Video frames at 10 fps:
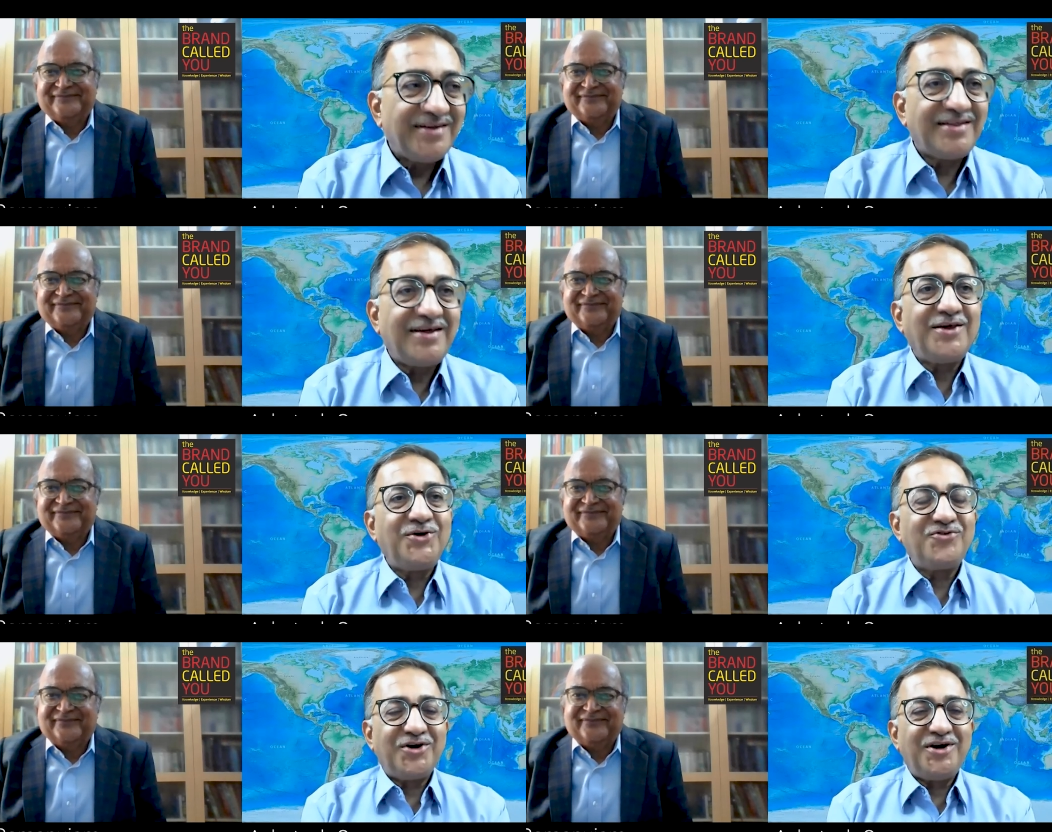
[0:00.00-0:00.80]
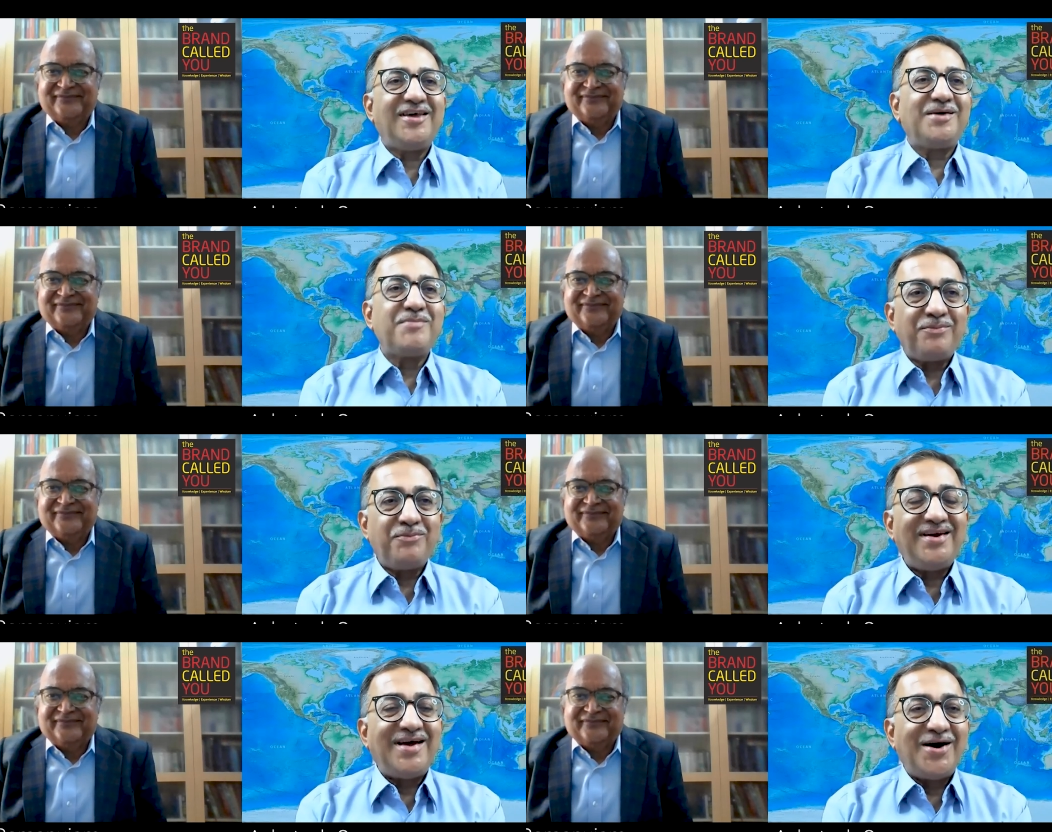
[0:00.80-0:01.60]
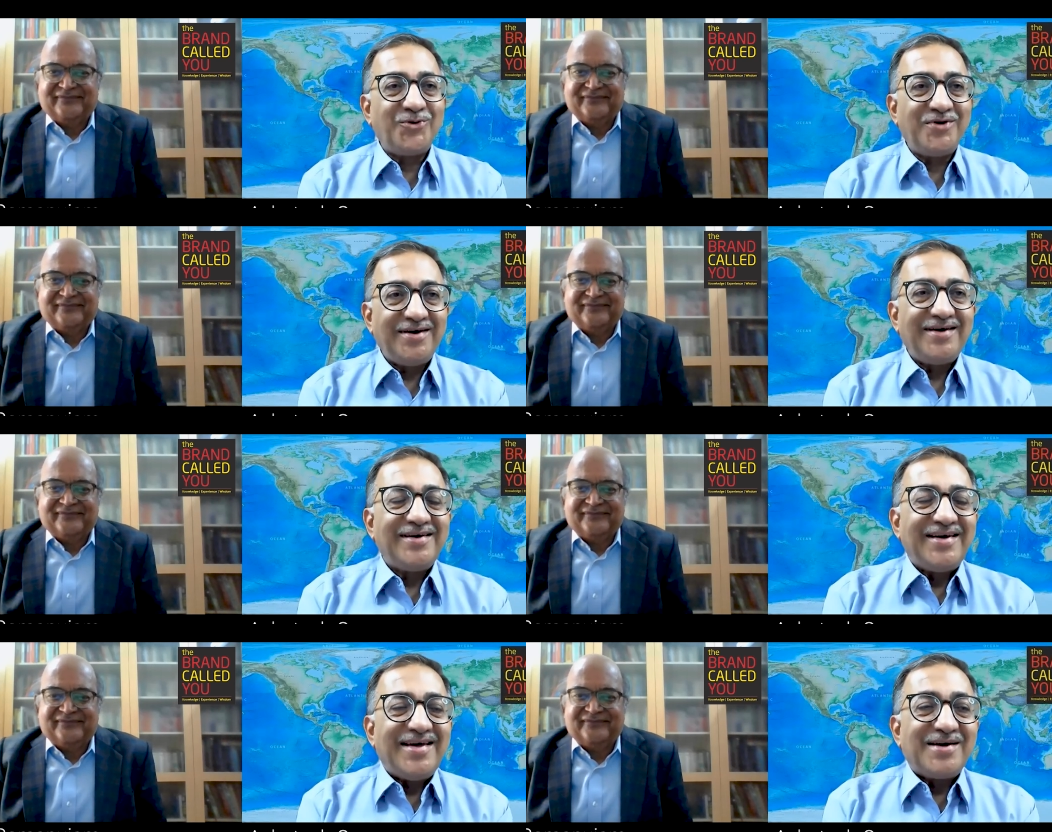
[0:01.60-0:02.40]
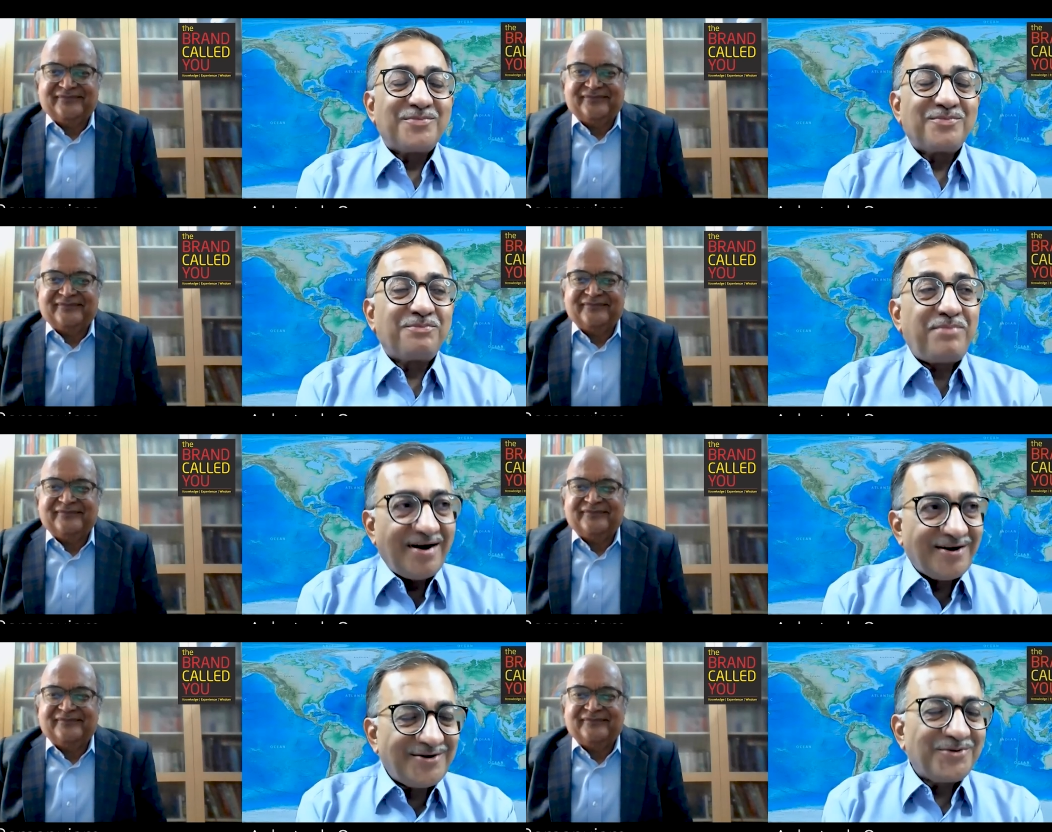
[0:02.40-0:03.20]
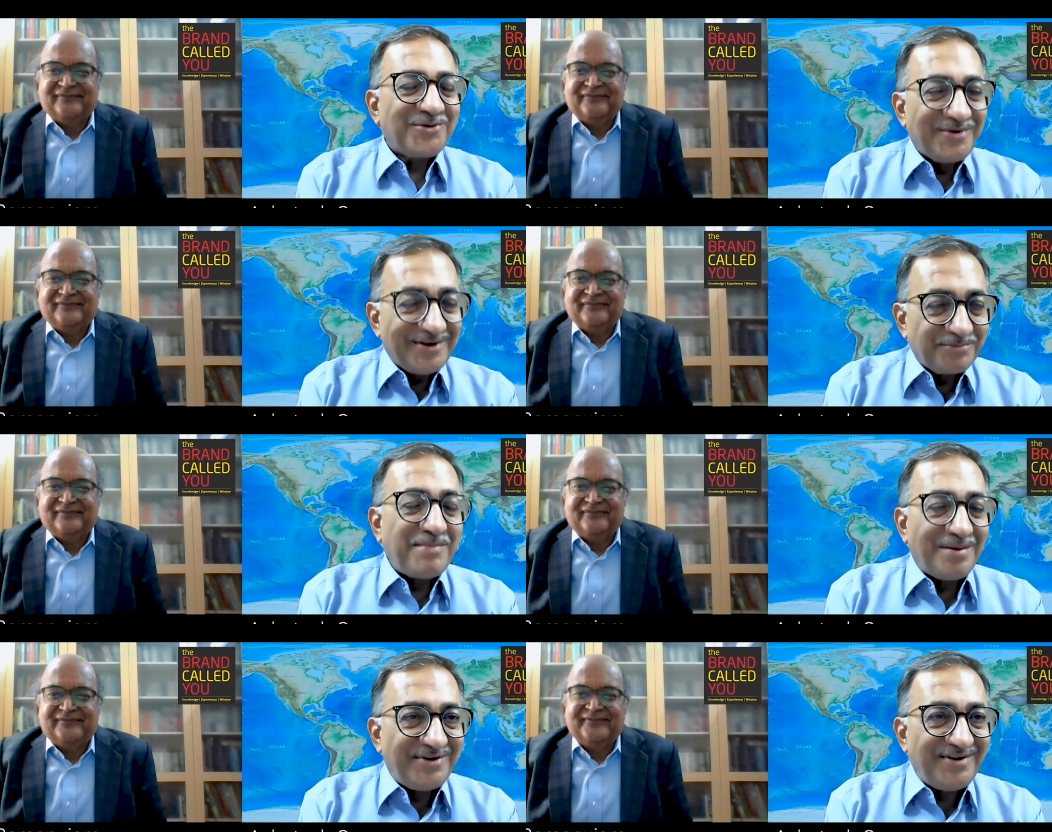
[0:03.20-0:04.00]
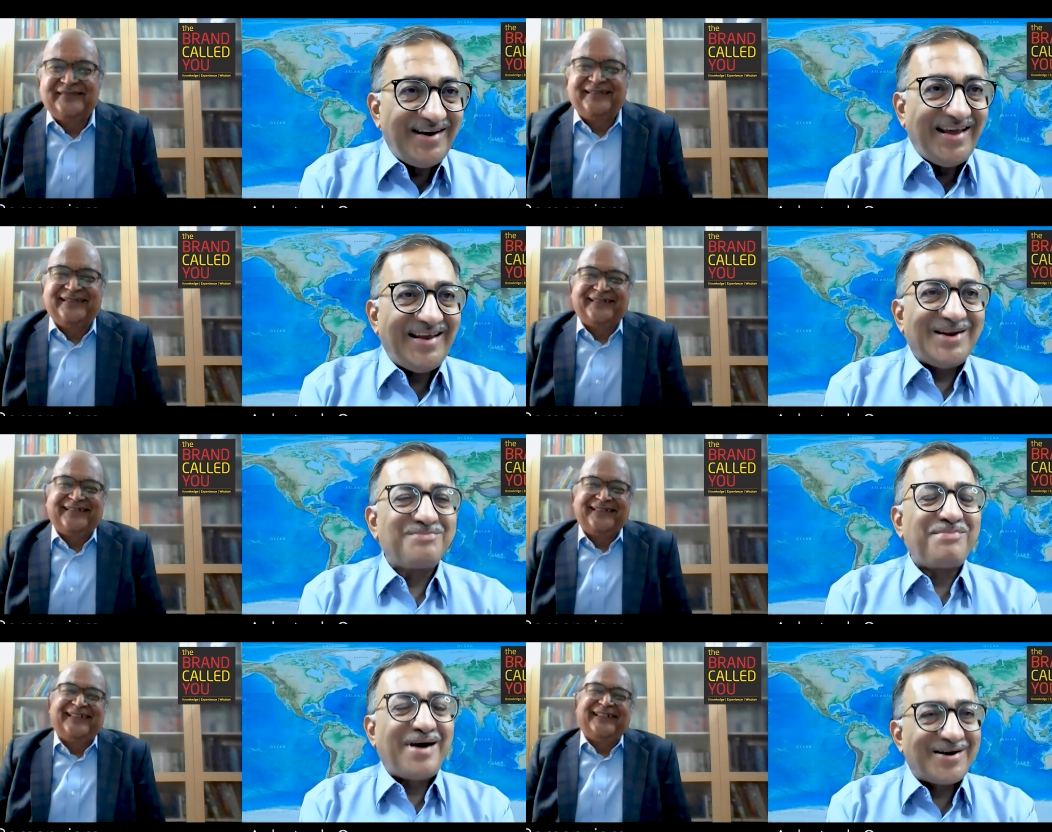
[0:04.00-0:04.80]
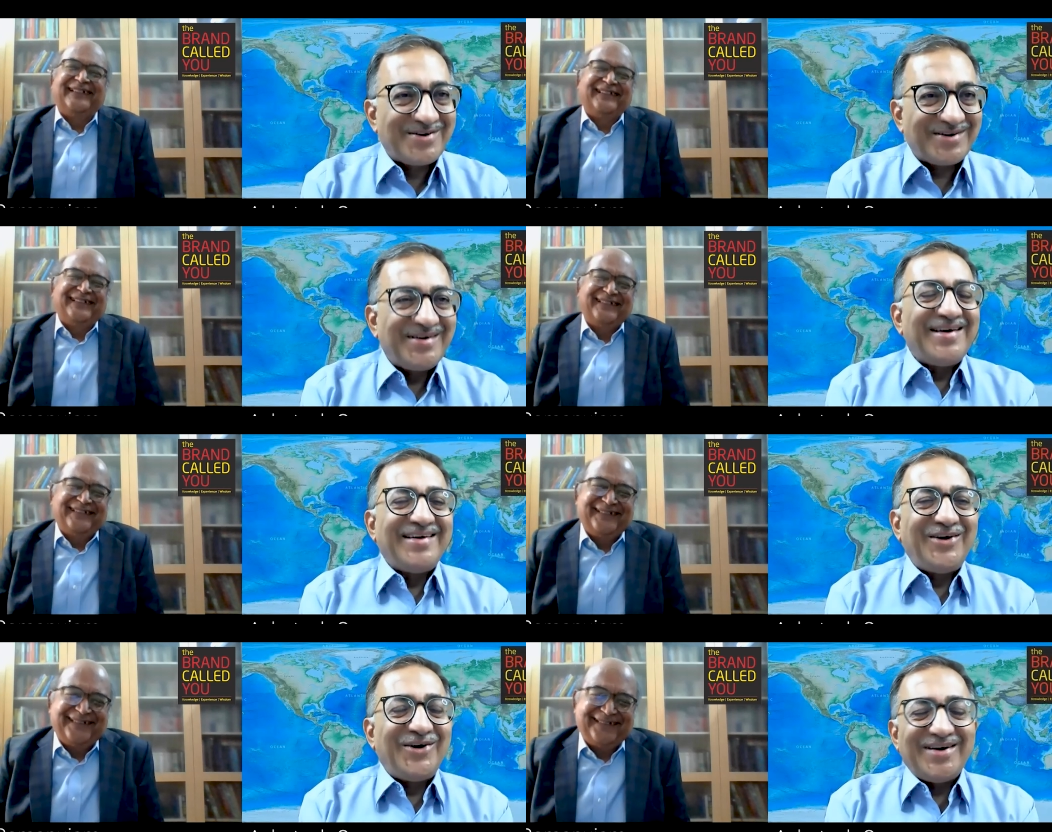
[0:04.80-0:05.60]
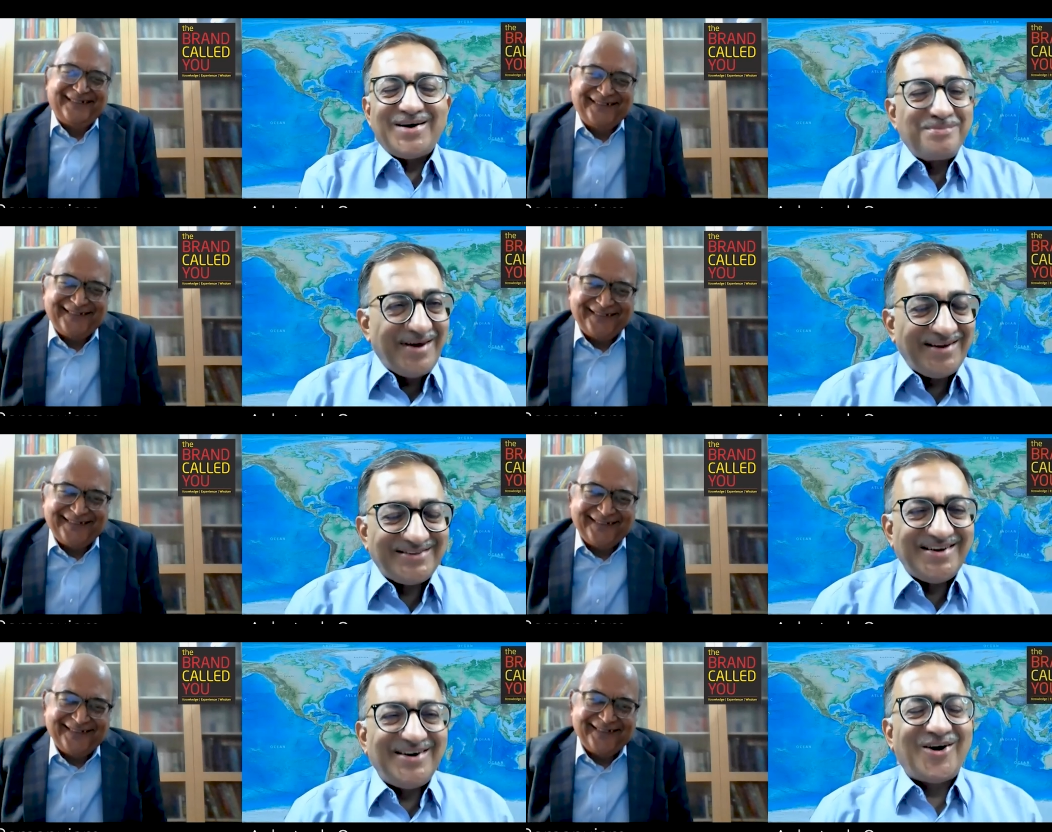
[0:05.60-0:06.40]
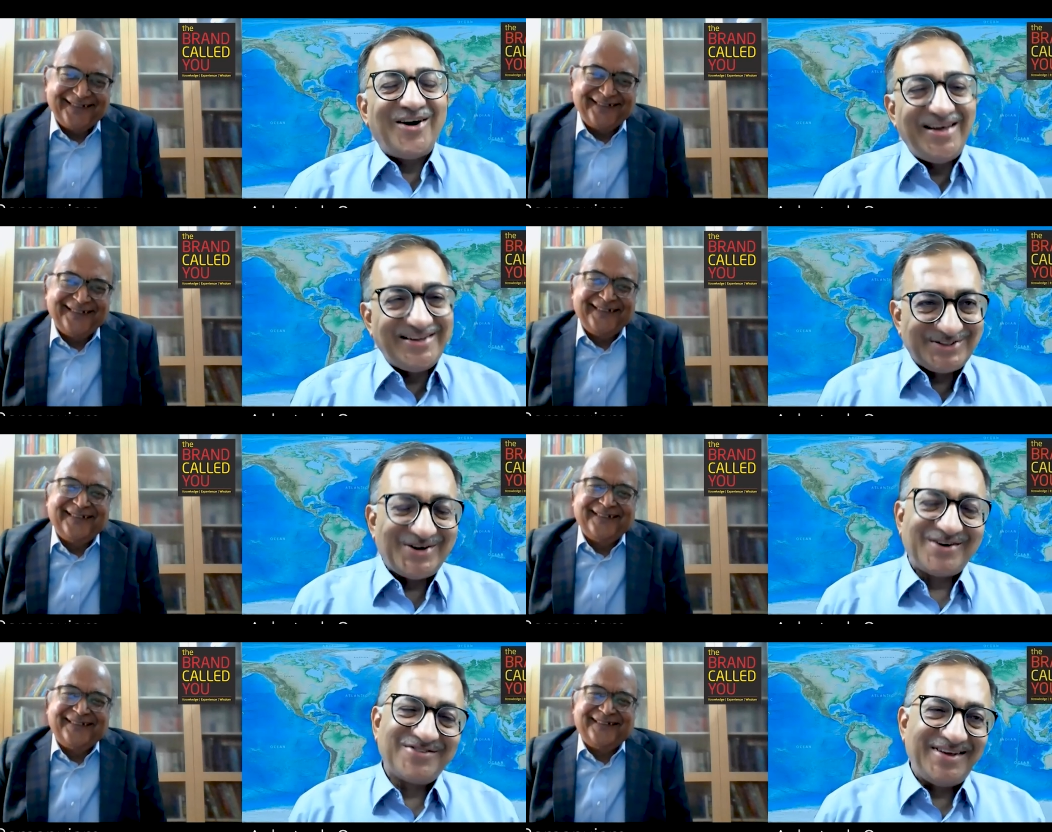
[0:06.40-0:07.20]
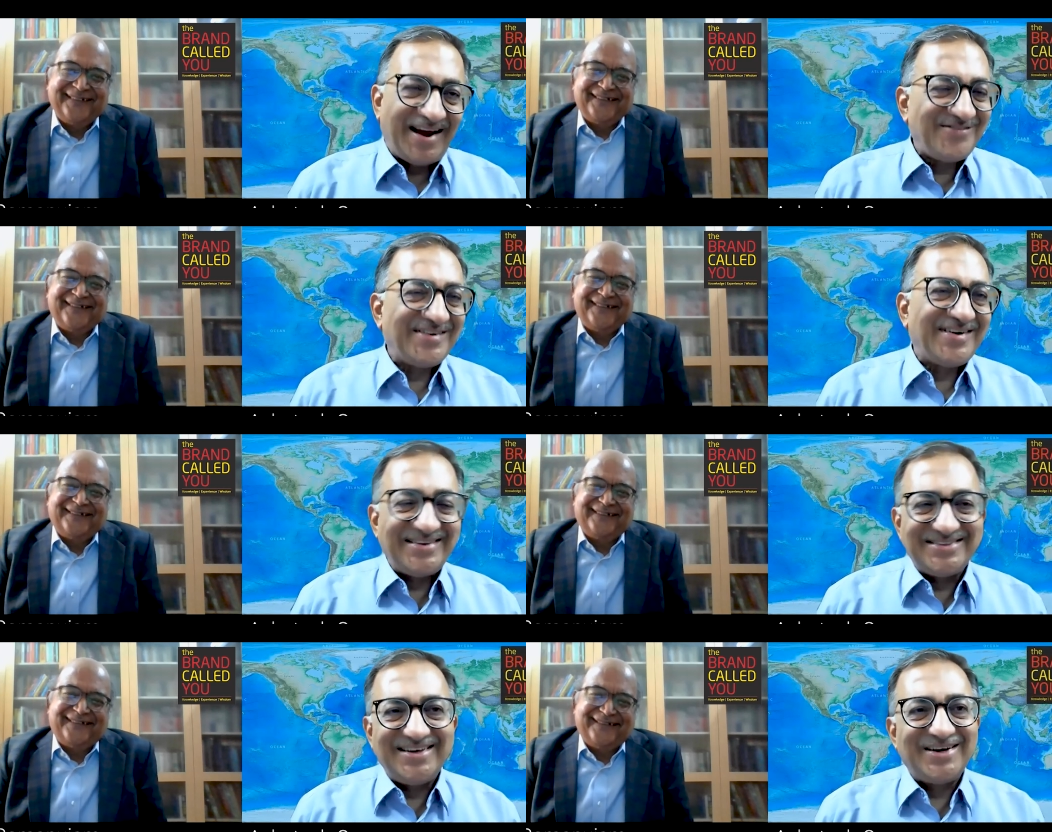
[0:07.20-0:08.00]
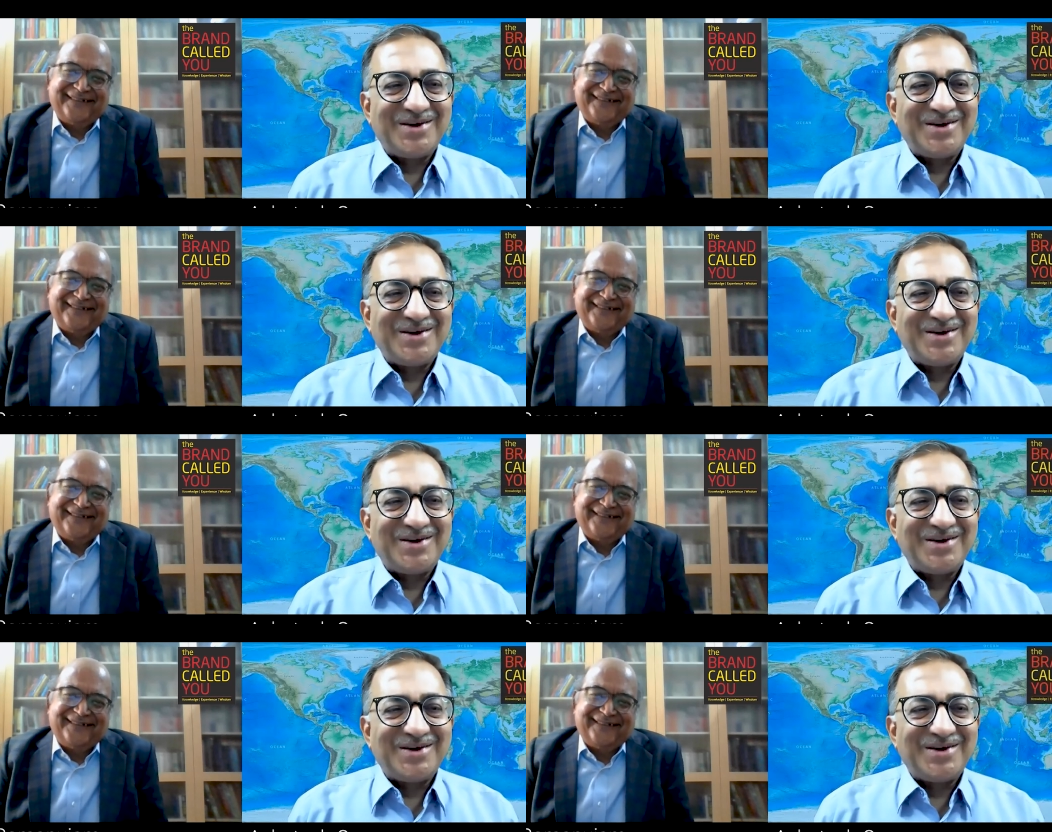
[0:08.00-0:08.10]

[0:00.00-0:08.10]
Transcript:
Speaker 1: Thank you for taking my me down part memory lane and part your amazing knowledge of the advertising and